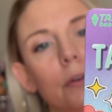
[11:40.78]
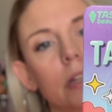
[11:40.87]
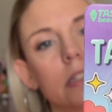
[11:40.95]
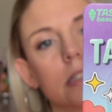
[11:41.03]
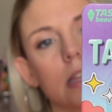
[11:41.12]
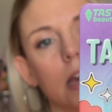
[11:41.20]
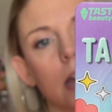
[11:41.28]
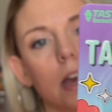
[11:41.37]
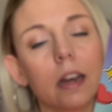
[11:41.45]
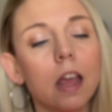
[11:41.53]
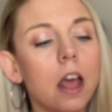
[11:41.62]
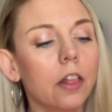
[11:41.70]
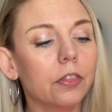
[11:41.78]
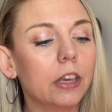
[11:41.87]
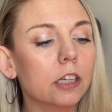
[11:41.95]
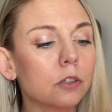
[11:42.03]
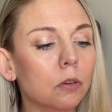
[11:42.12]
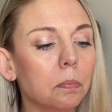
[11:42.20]
is that?
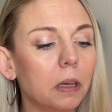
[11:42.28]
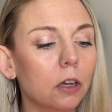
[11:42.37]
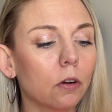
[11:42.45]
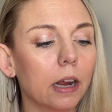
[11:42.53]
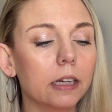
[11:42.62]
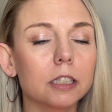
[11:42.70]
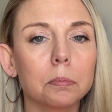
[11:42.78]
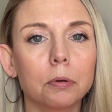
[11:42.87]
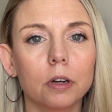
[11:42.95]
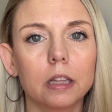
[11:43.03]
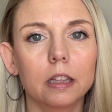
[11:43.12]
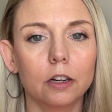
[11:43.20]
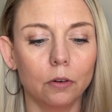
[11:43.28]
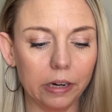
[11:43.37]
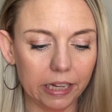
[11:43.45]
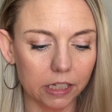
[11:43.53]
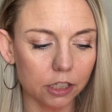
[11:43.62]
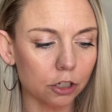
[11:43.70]
These would be great to put in little
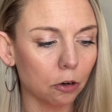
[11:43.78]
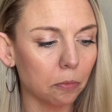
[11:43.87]
Easter